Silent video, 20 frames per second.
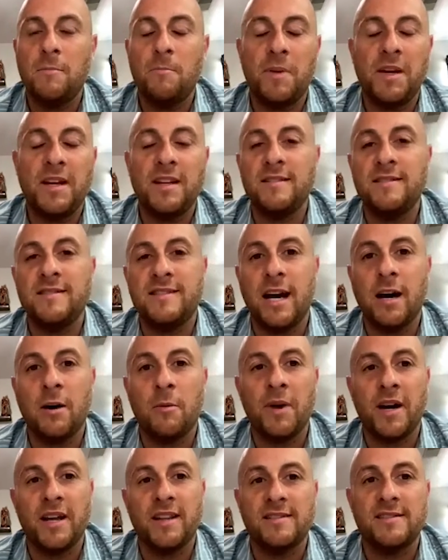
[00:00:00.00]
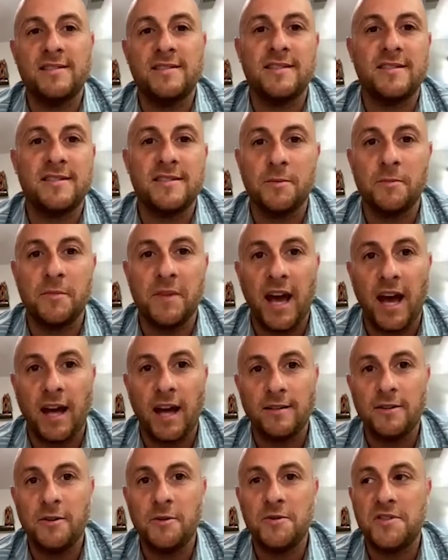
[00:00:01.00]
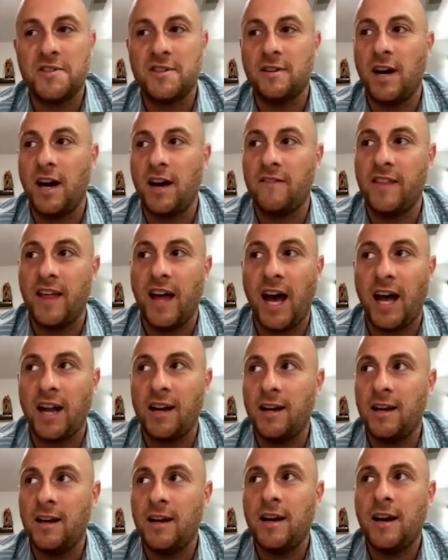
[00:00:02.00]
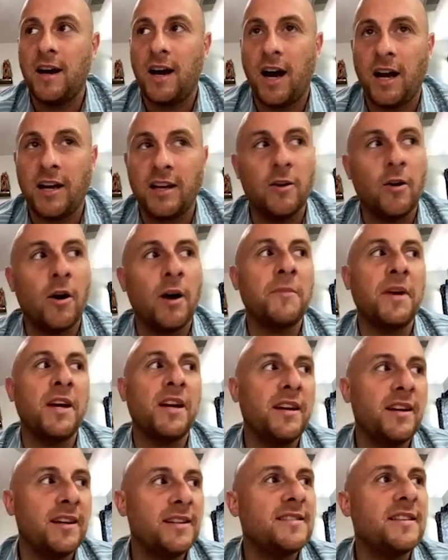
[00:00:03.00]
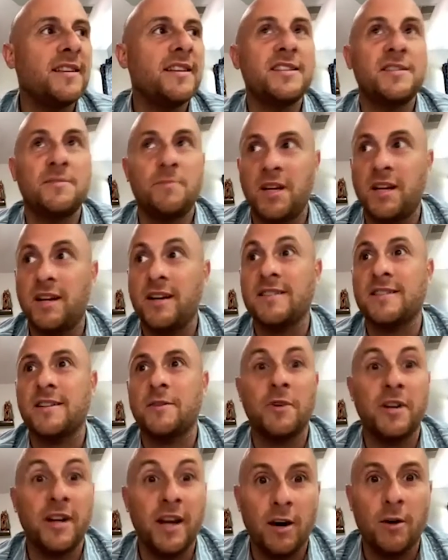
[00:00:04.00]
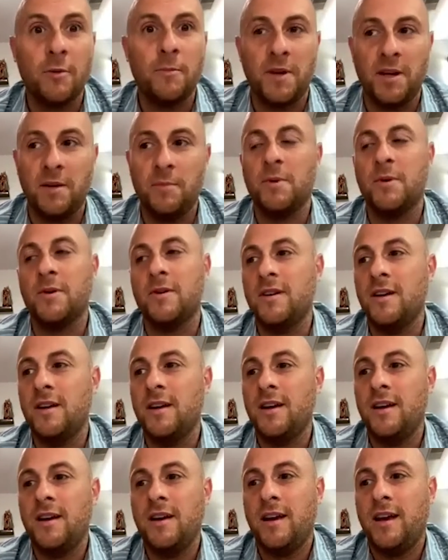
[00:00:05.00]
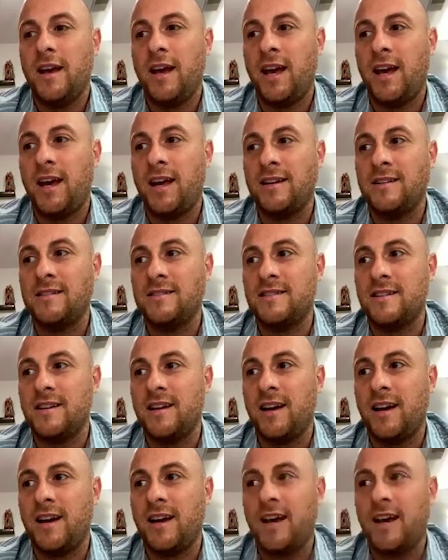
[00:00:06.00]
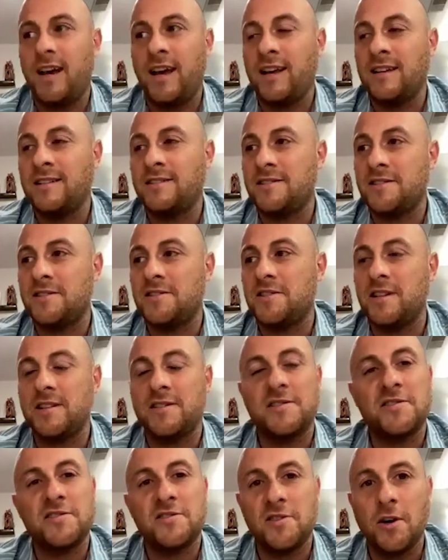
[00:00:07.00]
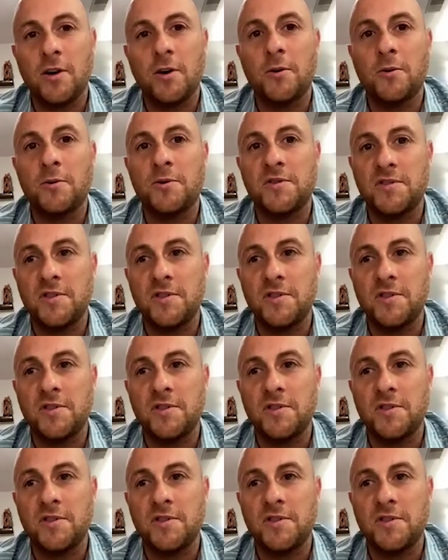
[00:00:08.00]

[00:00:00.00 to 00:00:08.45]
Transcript: beaten down by the system yet, who still have that, I'm getting into this because I want to help people. And it's so